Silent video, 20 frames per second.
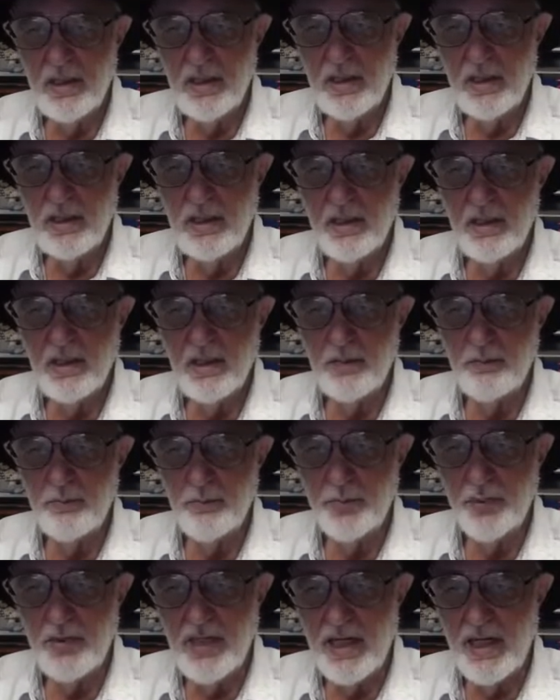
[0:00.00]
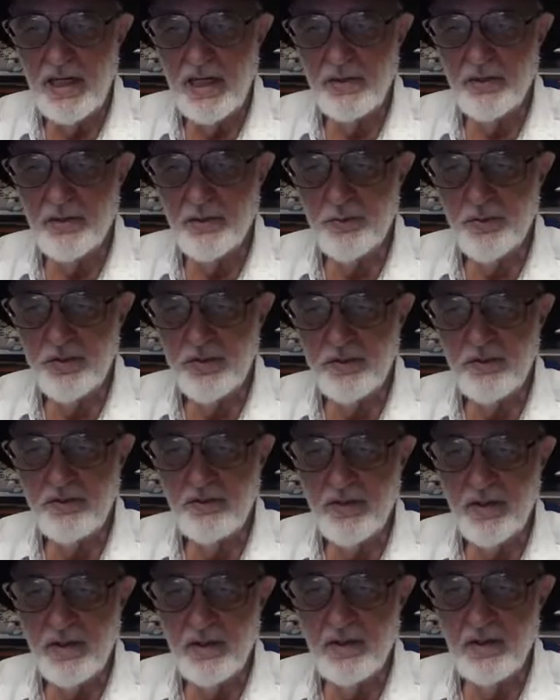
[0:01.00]
in compliance with the
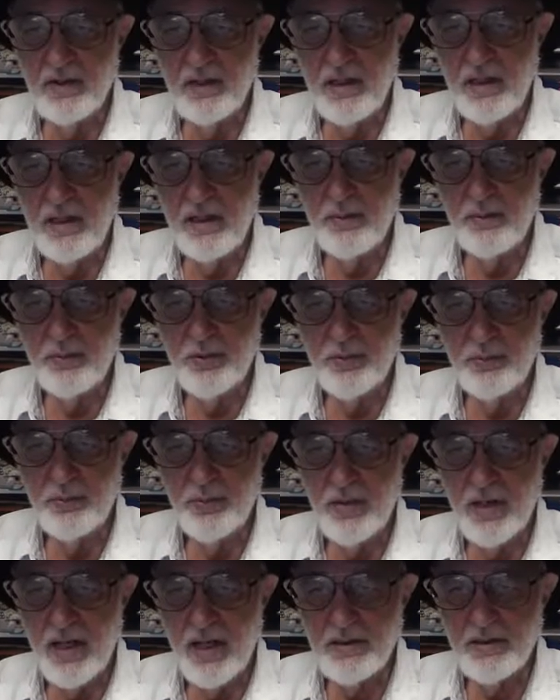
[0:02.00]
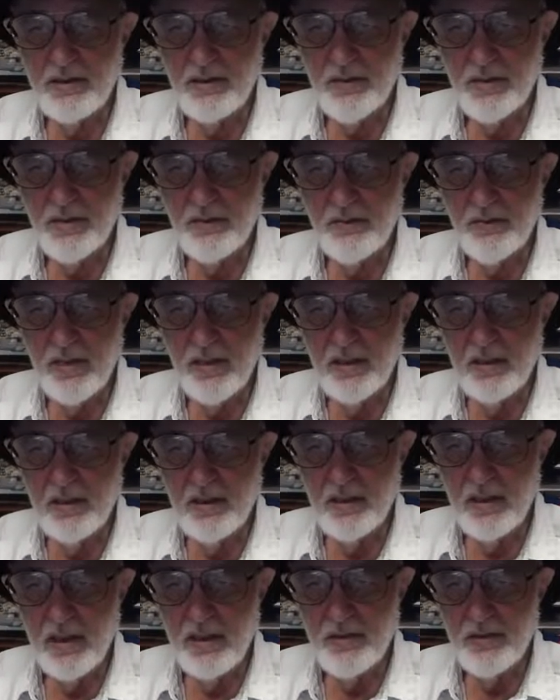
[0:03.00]
Fair Claims Practices
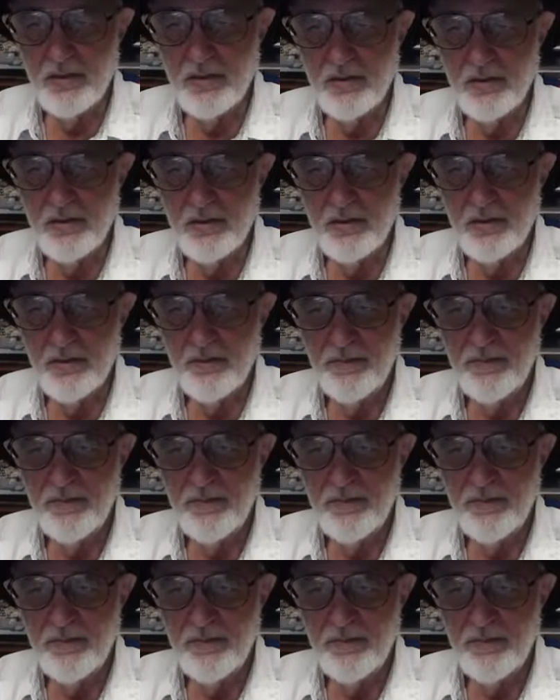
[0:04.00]
Regulations,